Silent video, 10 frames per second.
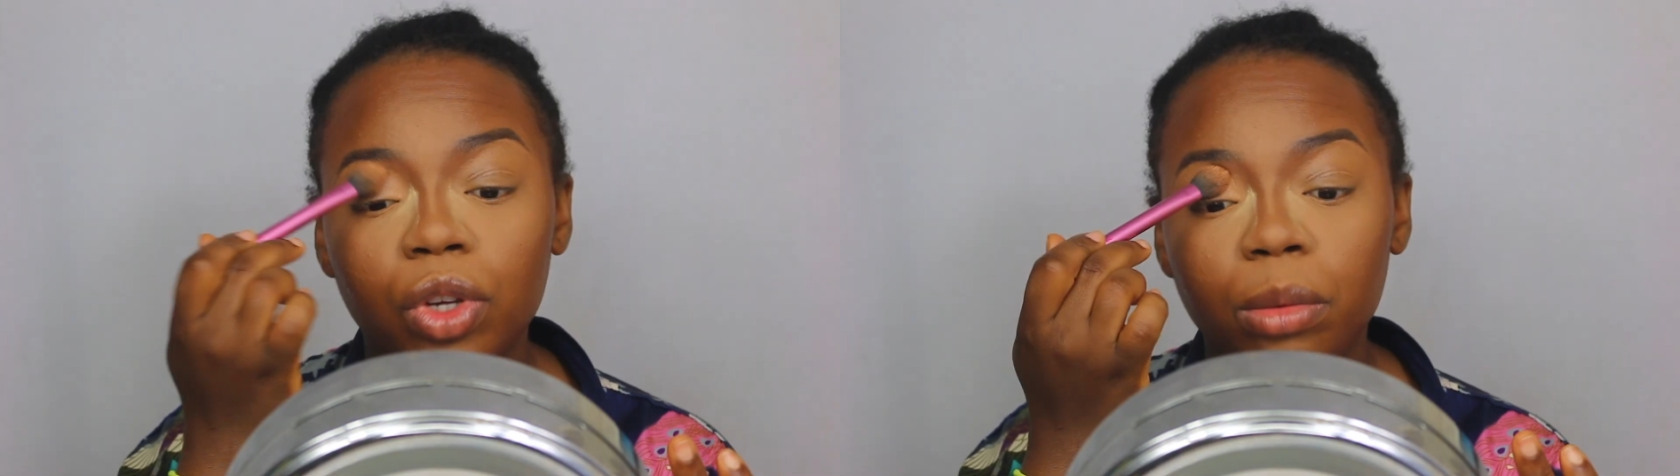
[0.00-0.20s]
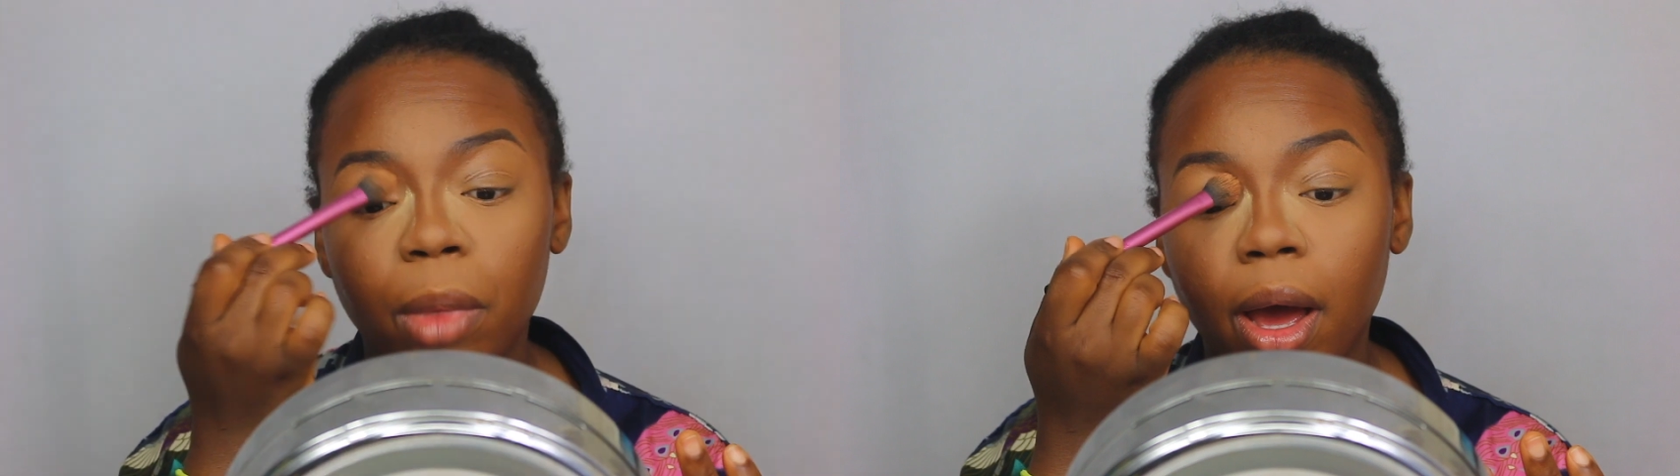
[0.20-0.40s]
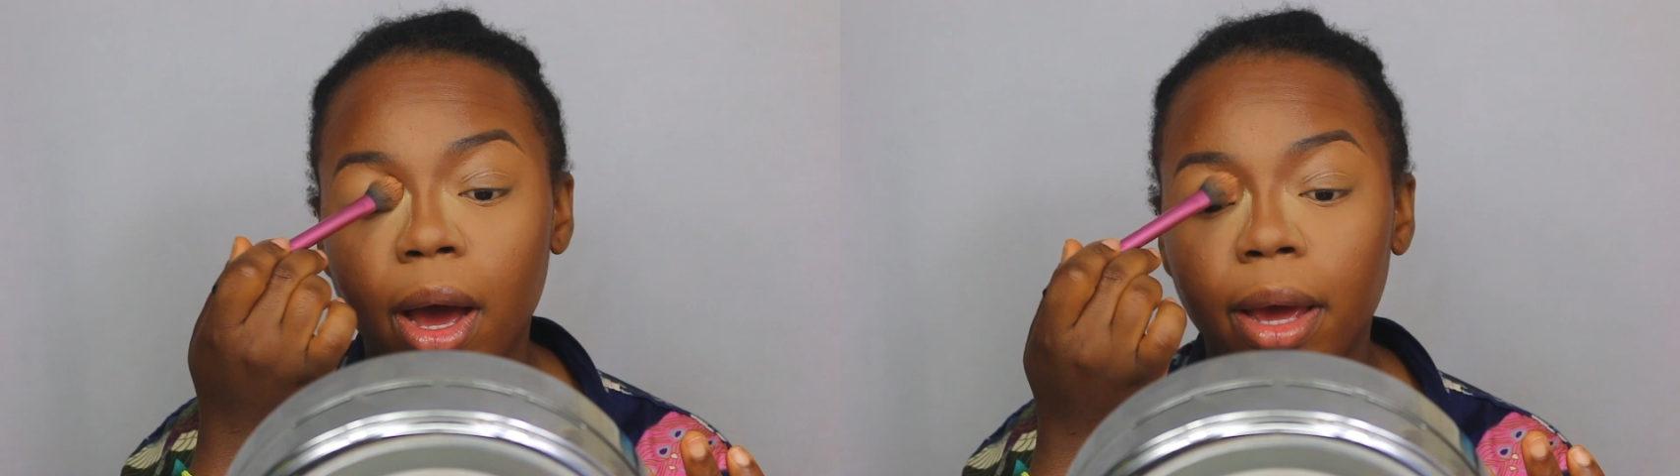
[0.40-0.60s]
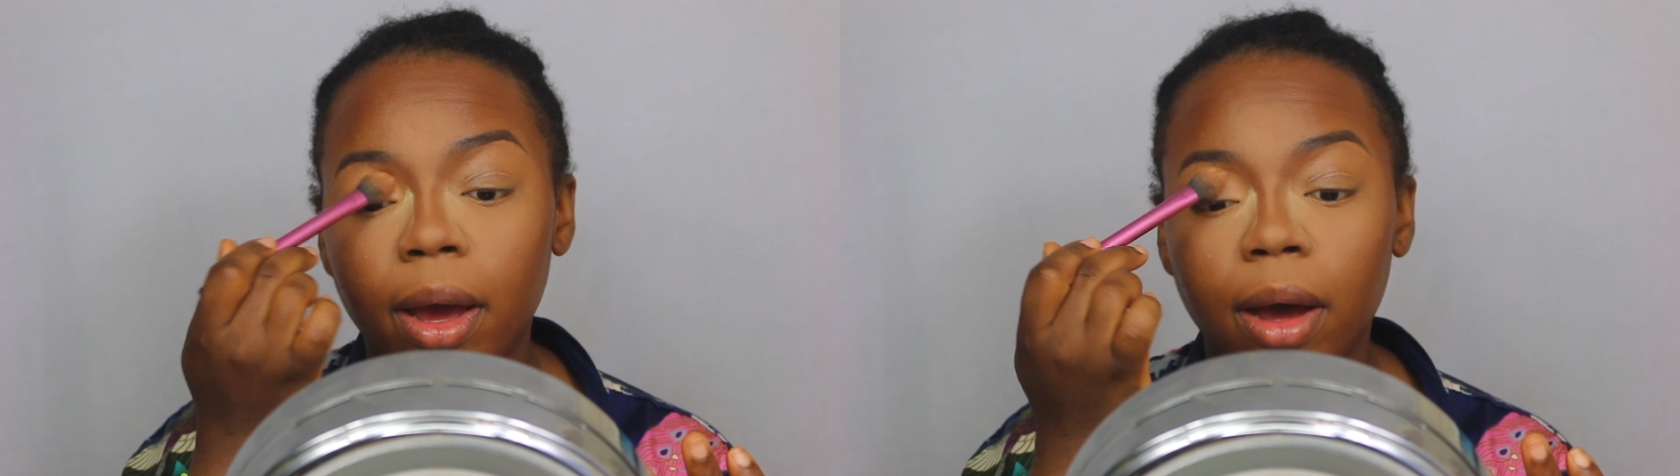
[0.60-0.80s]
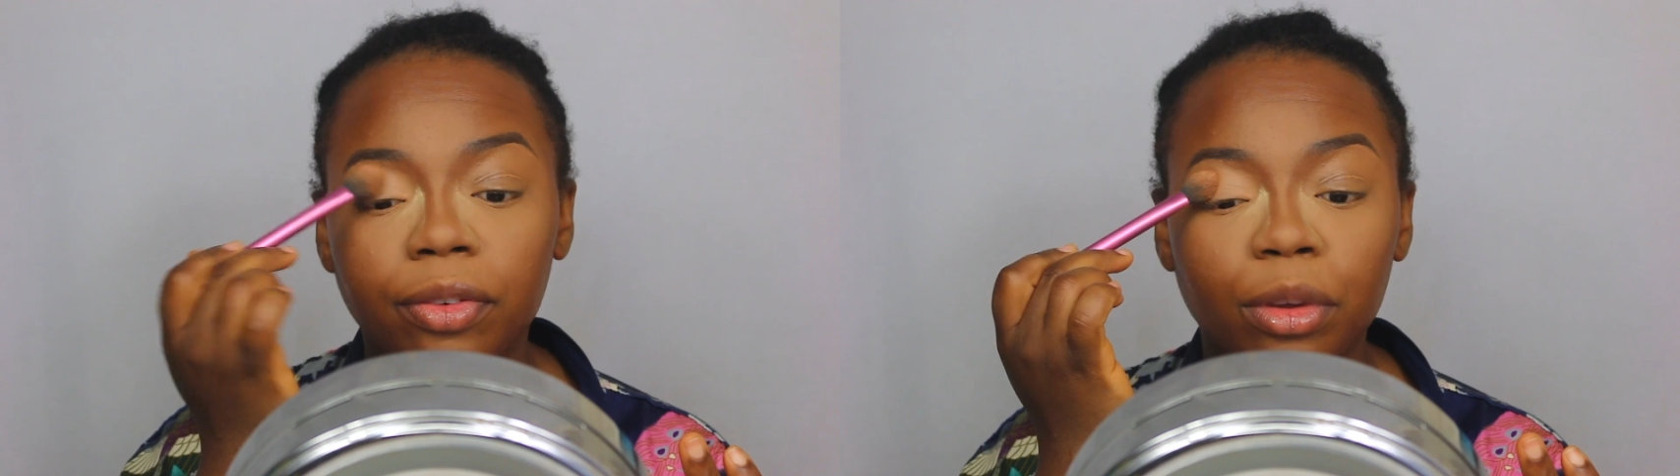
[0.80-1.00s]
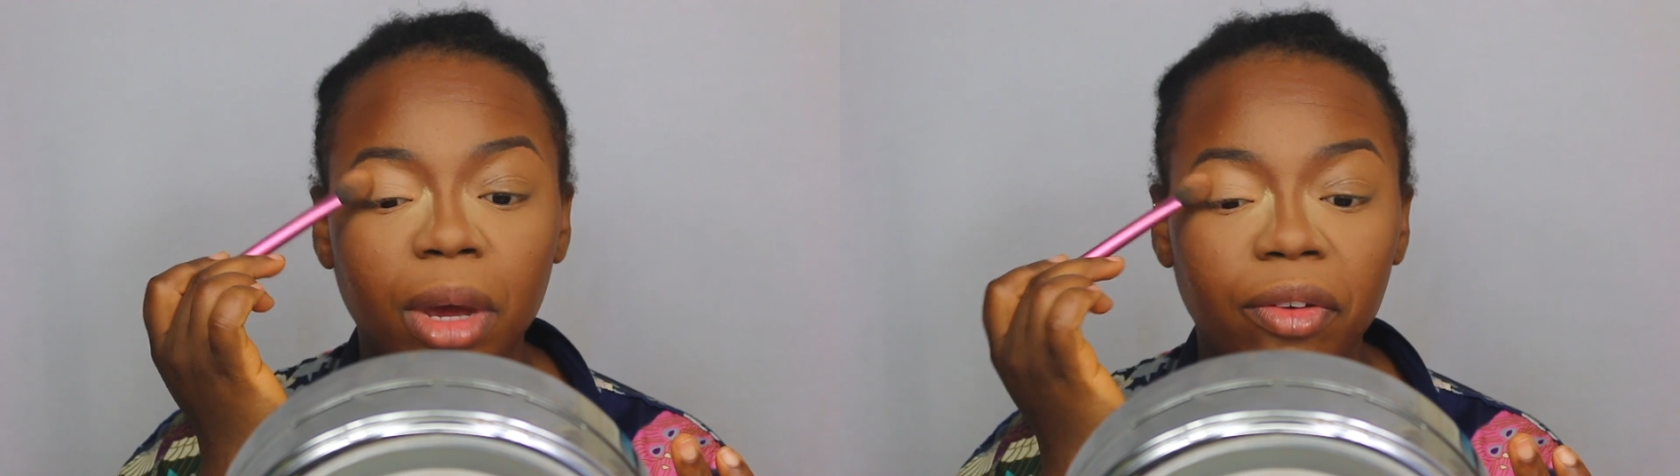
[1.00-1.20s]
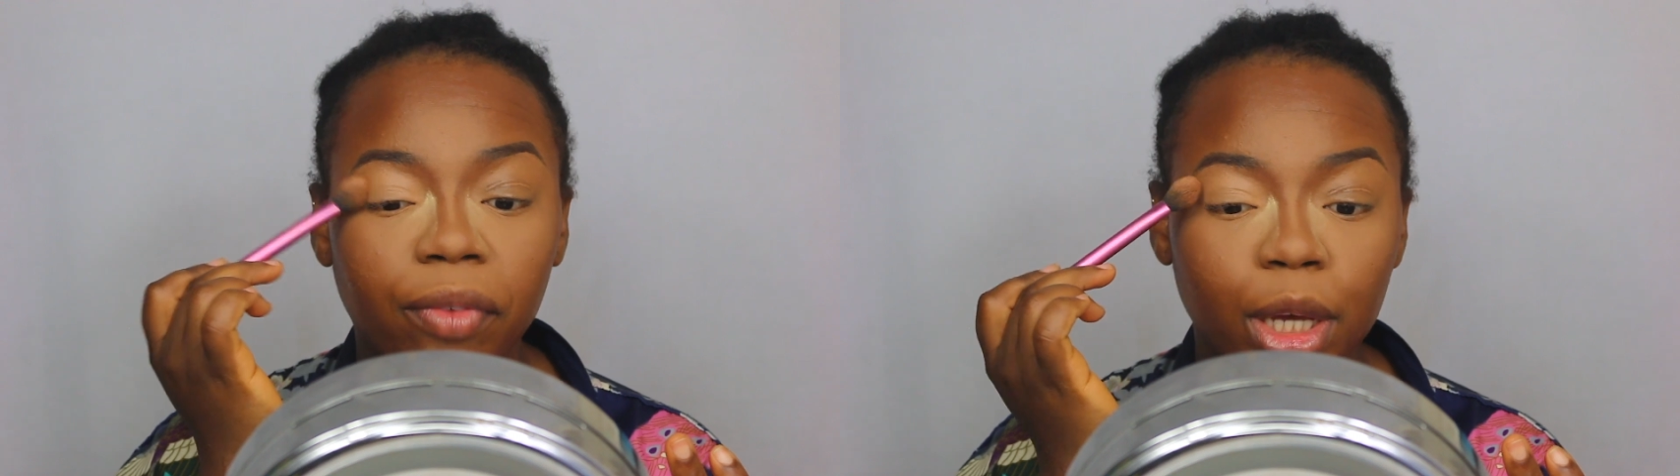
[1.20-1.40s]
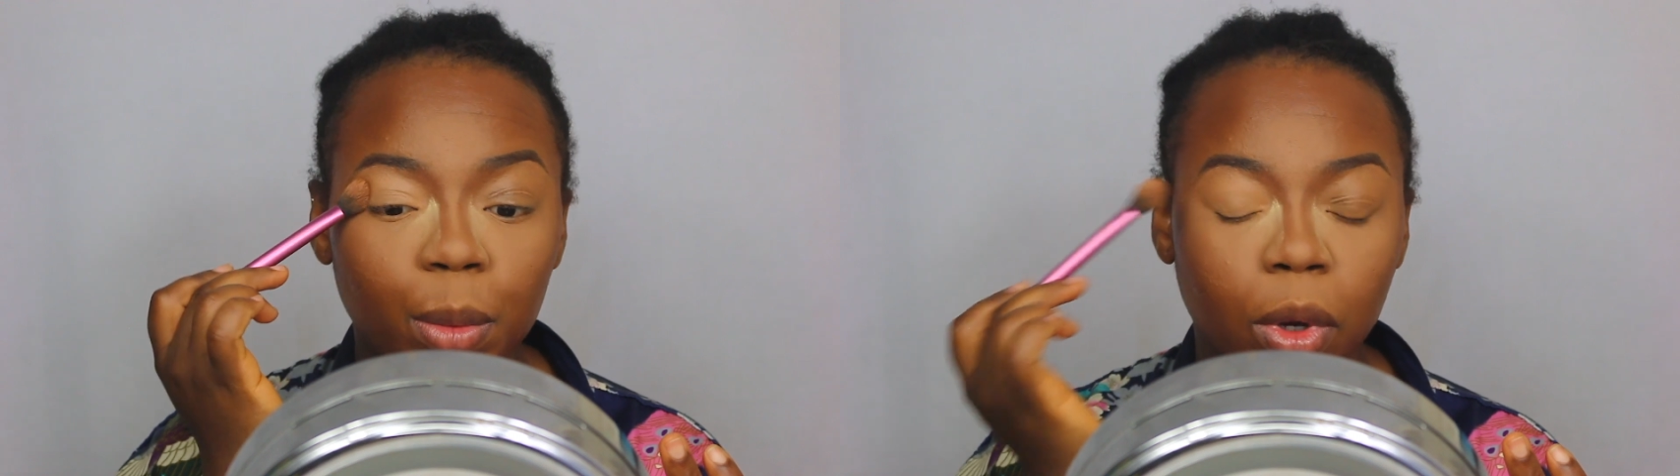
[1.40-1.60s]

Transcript: doing my eye after my face,